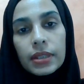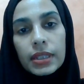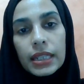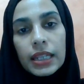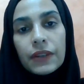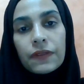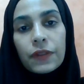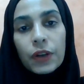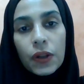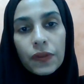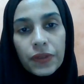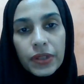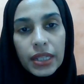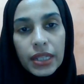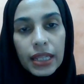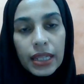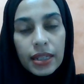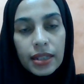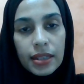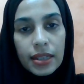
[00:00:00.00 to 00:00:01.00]
involves
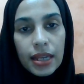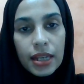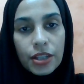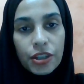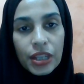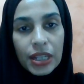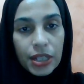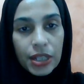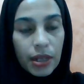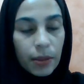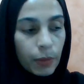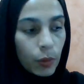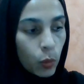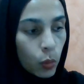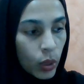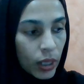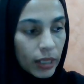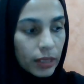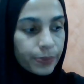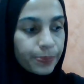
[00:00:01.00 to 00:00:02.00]
in stage number
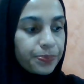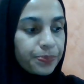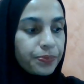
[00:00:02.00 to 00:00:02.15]
one,